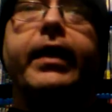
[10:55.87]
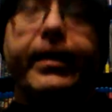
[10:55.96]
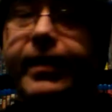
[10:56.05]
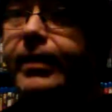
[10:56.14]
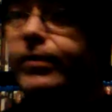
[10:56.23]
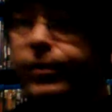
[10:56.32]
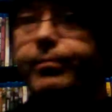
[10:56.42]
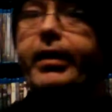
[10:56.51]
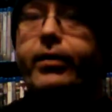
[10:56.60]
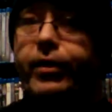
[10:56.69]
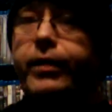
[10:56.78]
And they do
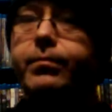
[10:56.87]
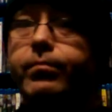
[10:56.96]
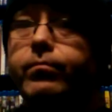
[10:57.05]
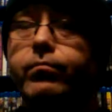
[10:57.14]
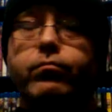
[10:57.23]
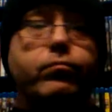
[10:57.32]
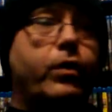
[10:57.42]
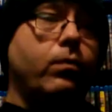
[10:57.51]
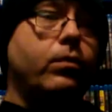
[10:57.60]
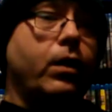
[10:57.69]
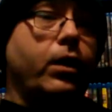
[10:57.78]
make a good, you
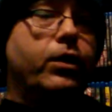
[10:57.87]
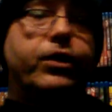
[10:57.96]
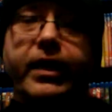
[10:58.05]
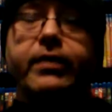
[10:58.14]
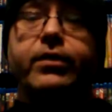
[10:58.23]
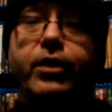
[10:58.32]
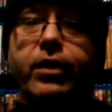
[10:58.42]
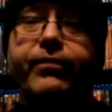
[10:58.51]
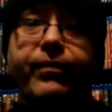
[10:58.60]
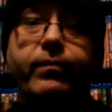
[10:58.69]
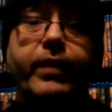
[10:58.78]
know, she is a
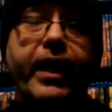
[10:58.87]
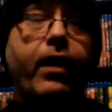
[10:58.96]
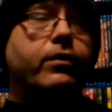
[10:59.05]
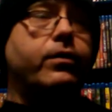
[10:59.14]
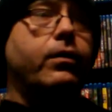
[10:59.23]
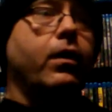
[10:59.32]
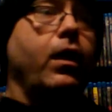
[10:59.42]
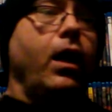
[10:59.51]
good character.